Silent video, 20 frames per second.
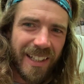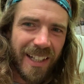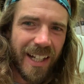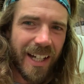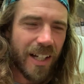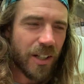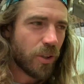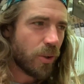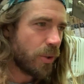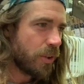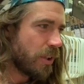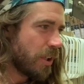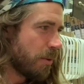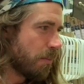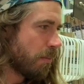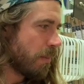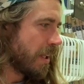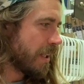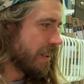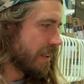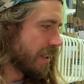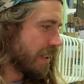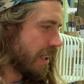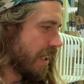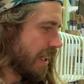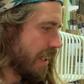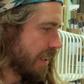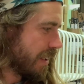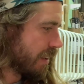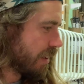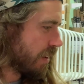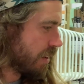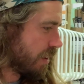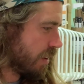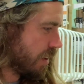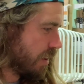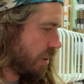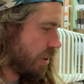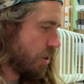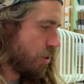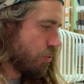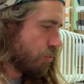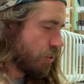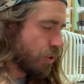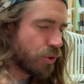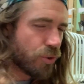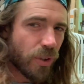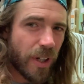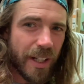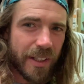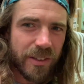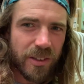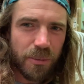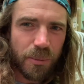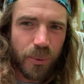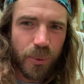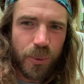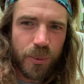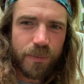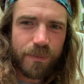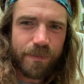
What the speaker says: How can I make the leg retractable?